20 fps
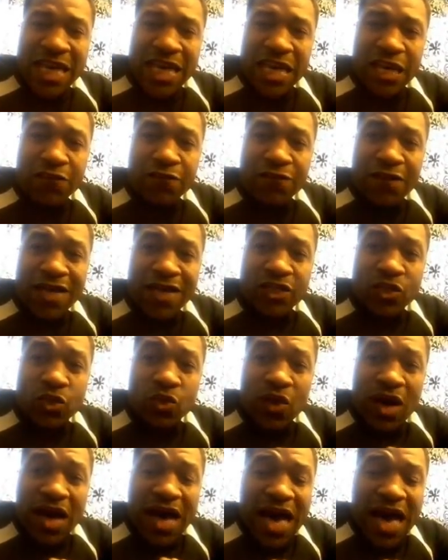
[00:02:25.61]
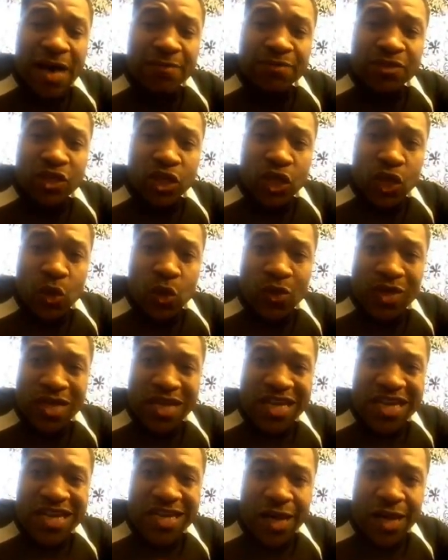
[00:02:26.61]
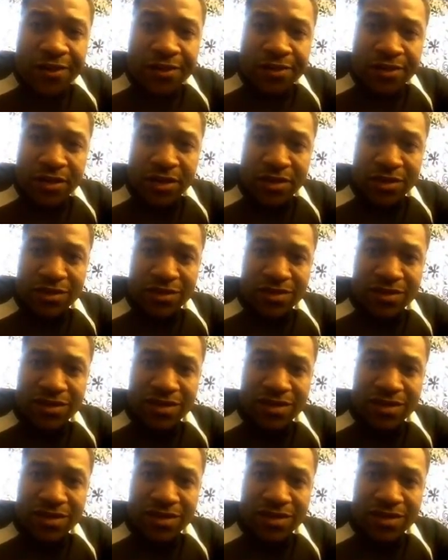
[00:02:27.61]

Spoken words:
If I do absolutely nothing,